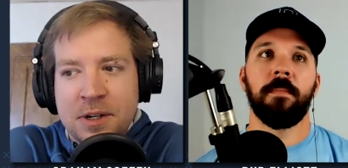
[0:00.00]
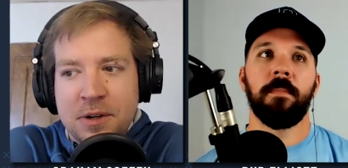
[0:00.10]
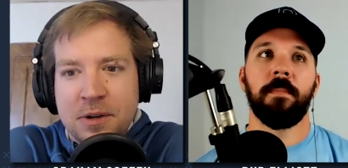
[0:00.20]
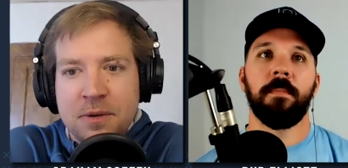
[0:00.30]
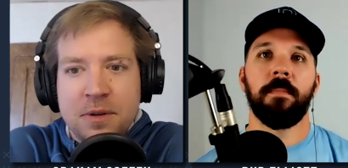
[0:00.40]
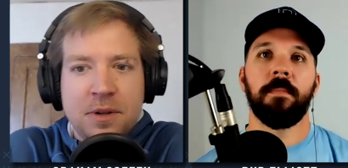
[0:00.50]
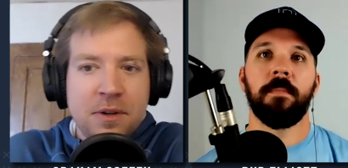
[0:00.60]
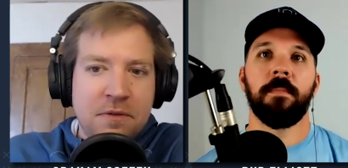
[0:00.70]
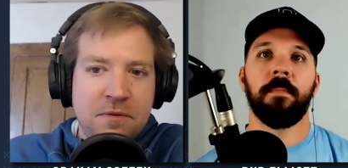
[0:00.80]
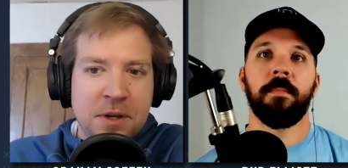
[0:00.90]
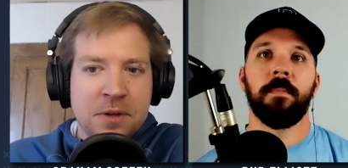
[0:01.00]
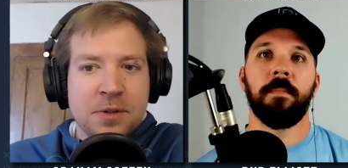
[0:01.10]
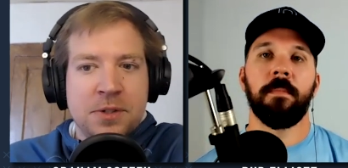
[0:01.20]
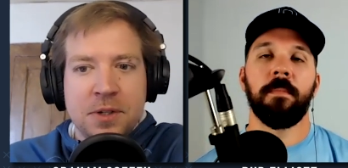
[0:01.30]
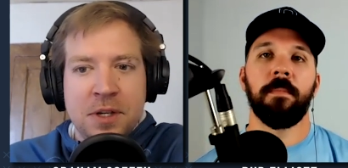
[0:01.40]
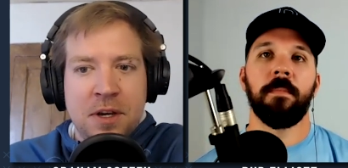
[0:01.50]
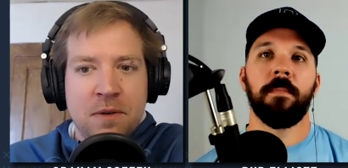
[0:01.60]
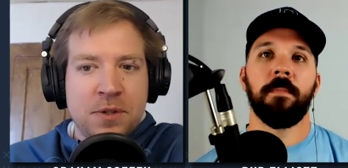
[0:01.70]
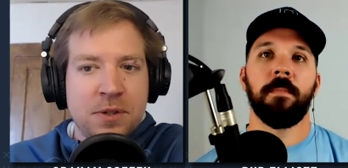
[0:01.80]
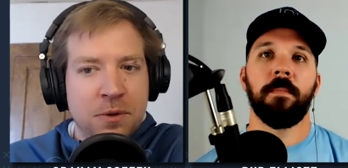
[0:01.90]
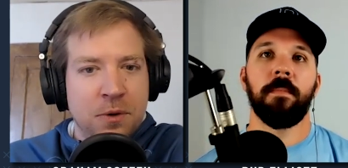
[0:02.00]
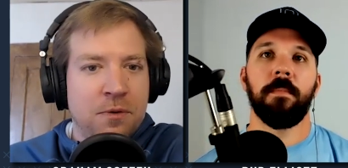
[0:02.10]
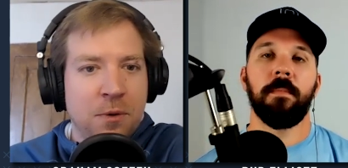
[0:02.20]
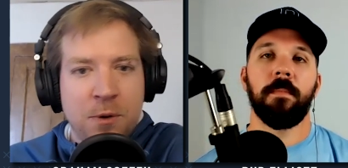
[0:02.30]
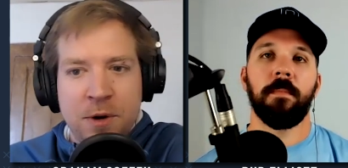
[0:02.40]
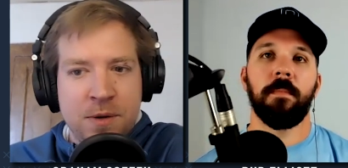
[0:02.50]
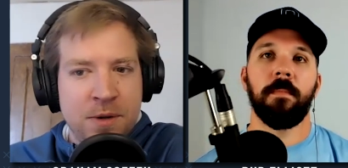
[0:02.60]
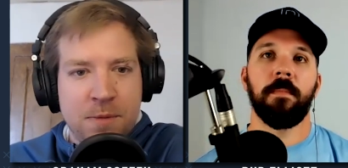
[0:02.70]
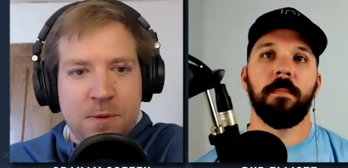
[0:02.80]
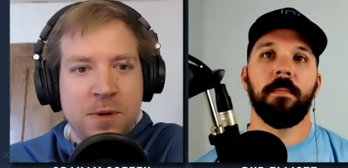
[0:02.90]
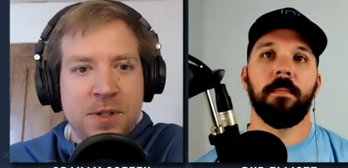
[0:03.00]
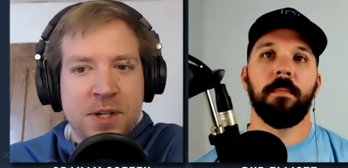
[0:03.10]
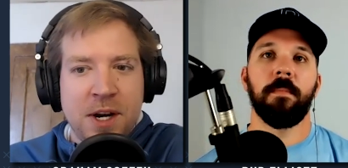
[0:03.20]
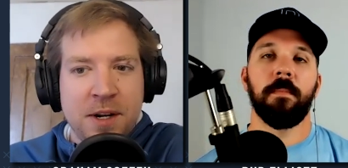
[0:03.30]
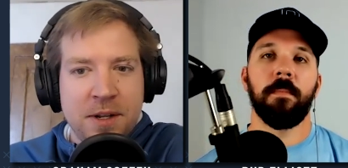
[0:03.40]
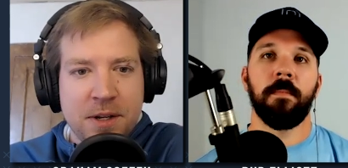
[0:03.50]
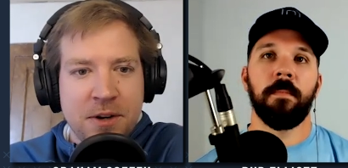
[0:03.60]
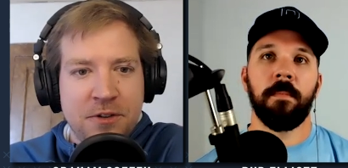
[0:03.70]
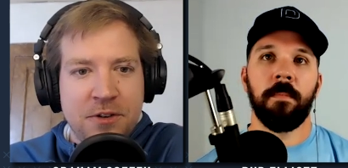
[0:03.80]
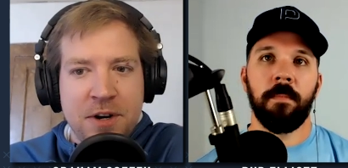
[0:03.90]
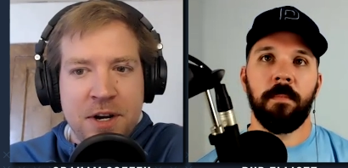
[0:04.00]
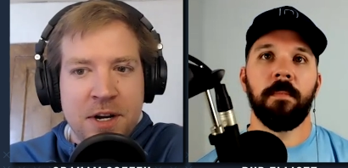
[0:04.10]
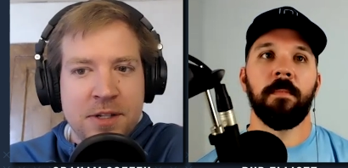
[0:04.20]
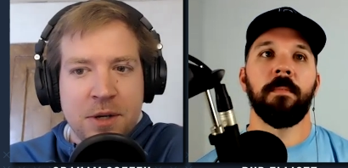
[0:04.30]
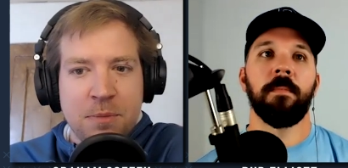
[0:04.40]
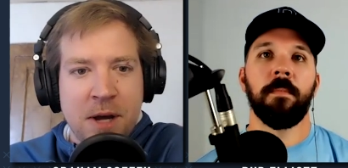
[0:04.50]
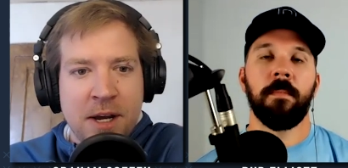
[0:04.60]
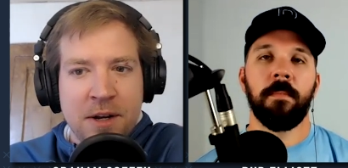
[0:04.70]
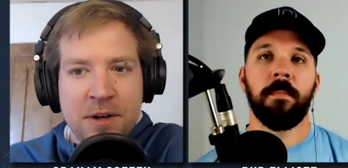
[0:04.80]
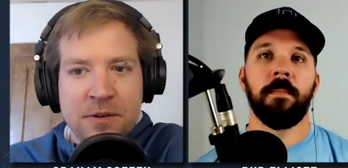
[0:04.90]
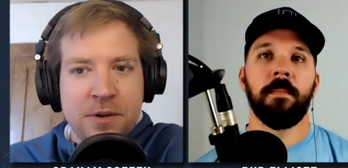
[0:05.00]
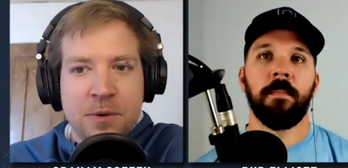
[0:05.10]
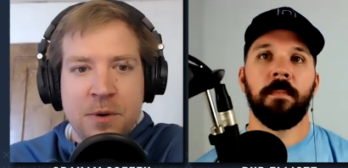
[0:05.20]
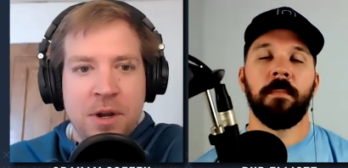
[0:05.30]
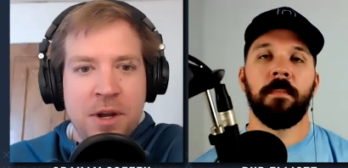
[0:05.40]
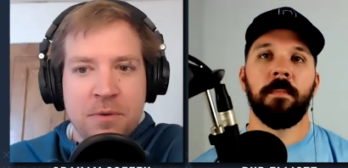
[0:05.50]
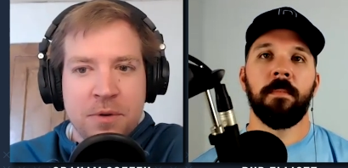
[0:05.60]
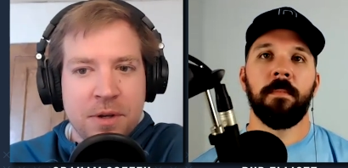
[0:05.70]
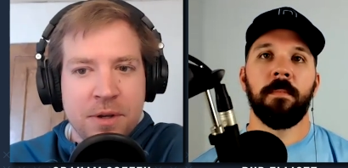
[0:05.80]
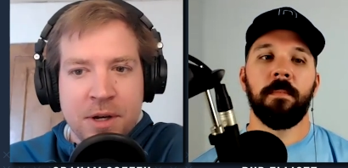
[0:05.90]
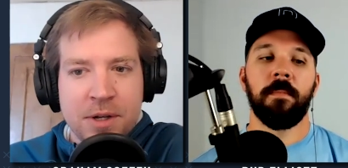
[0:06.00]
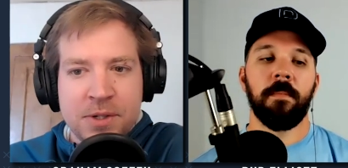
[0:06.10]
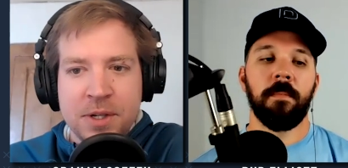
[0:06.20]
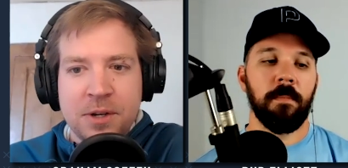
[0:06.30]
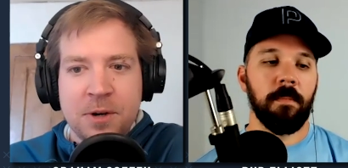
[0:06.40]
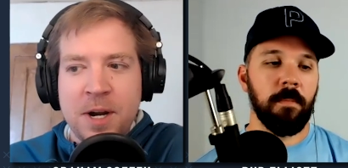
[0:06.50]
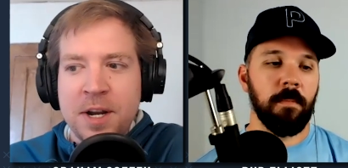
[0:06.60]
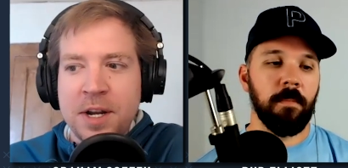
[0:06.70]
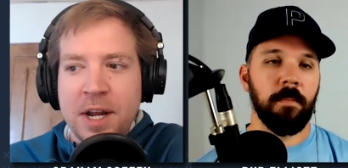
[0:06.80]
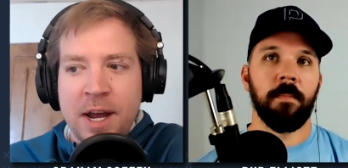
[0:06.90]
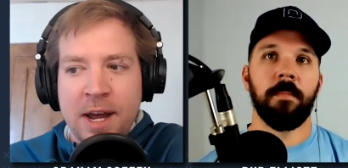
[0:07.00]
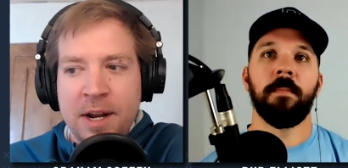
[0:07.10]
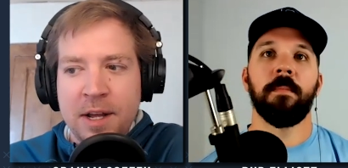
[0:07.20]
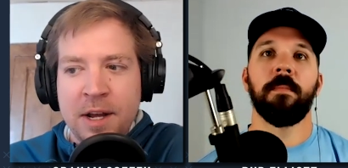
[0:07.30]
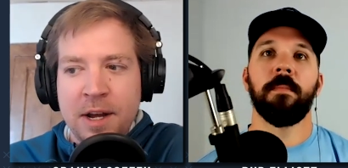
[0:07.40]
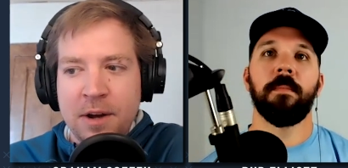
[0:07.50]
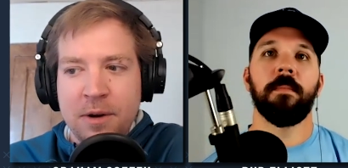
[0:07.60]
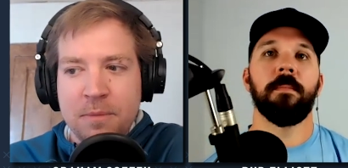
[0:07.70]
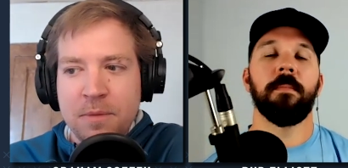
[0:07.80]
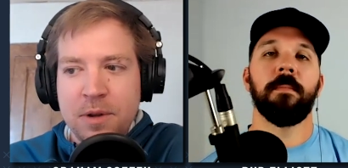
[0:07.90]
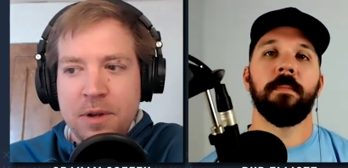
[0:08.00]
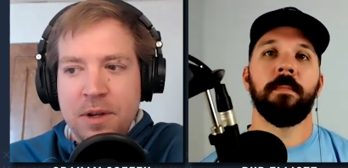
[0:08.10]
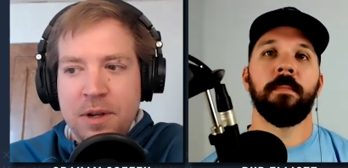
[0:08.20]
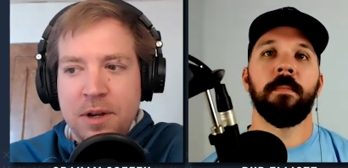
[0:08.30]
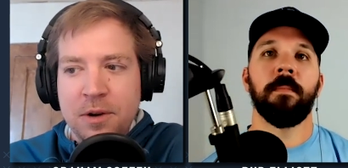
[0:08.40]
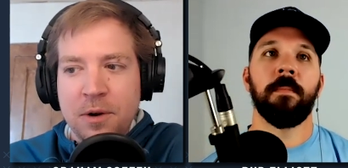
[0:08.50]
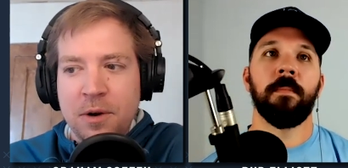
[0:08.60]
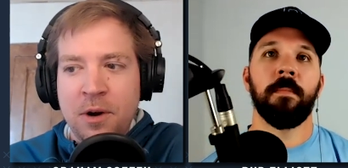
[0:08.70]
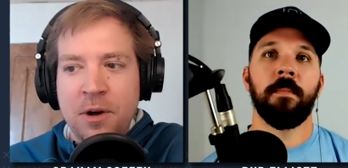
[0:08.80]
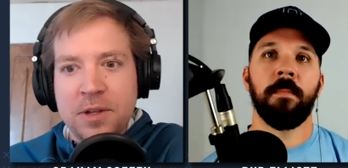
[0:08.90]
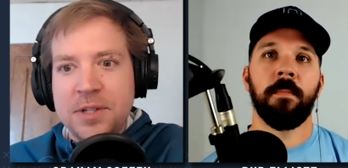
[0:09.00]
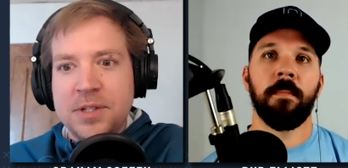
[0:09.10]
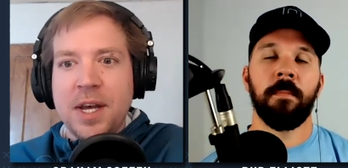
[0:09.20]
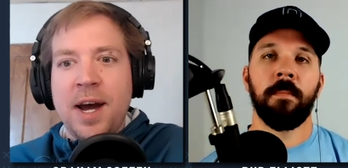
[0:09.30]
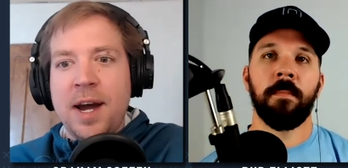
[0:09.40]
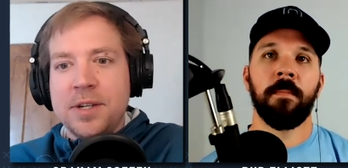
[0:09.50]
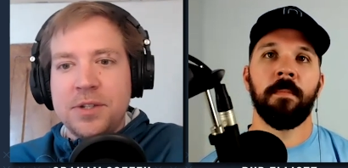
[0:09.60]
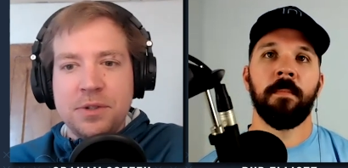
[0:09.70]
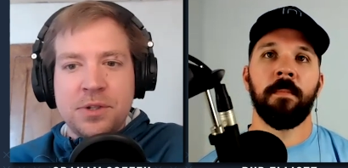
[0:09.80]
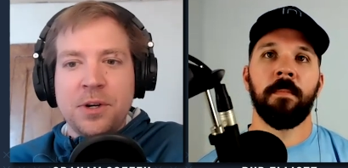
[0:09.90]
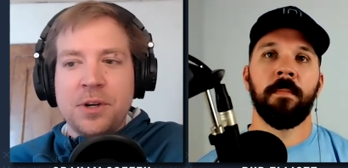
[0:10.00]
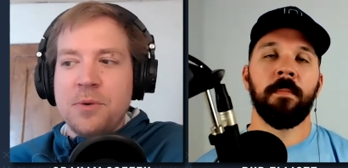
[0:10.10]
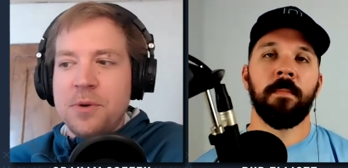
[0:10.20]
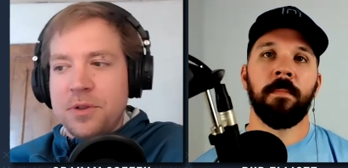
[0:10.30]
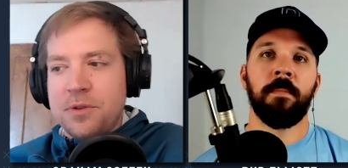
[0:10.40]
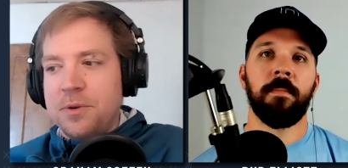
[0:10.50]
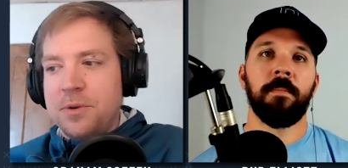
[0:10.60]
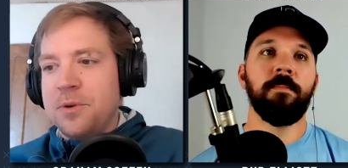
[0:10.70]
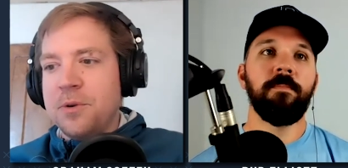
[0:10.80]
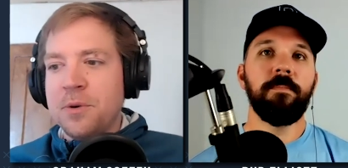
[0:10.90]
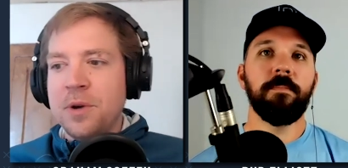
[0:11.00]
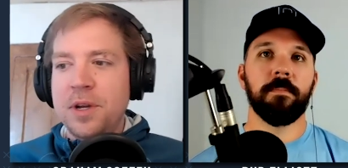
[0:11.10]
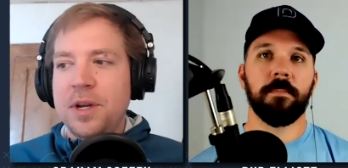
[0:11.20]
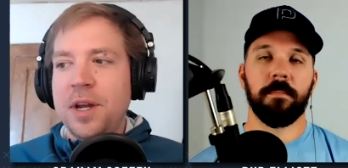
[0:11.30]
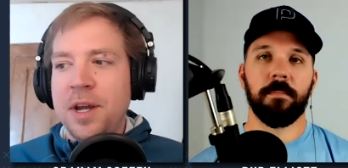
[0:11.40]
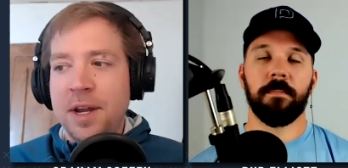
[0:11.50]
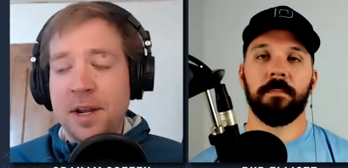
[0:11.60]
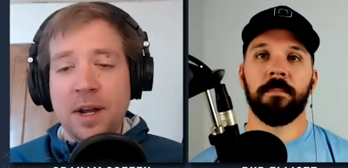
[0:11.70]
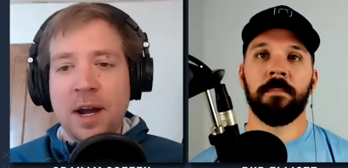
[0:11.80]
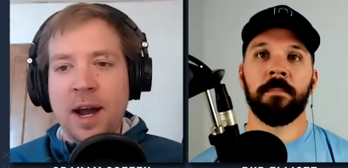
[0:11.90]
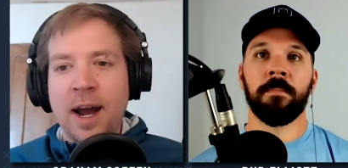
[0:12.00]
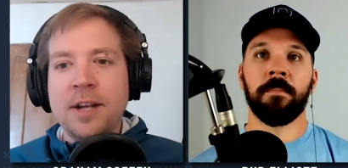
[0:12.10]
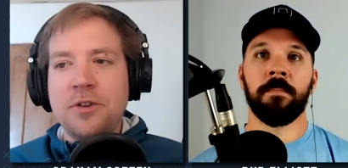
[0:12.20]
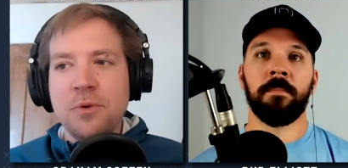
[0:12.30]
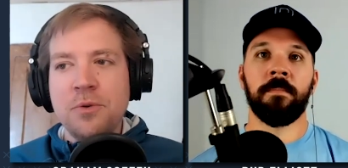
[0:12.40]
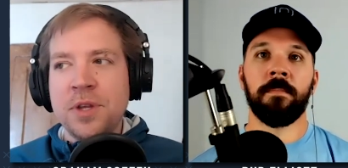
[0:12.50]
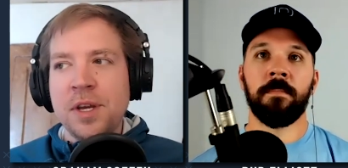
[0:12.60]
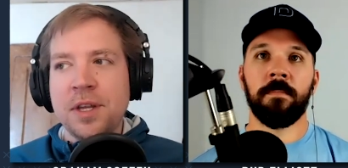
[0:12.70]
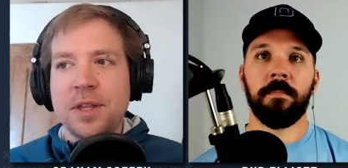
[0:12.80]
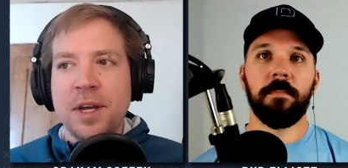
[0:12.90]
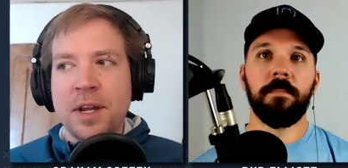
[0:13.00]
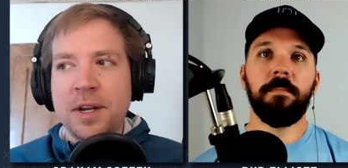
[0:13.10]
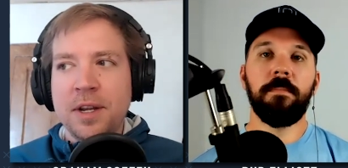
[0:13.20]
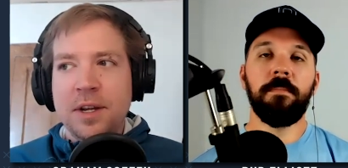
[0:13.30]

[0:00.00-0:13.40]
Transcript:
Speaker 1: you know Fields leaves, Luke Ford, number one tight end in the country, ends up back in Illinois with a, a sick granddad. Um, you know, all these guys you start going through, and I, I do think that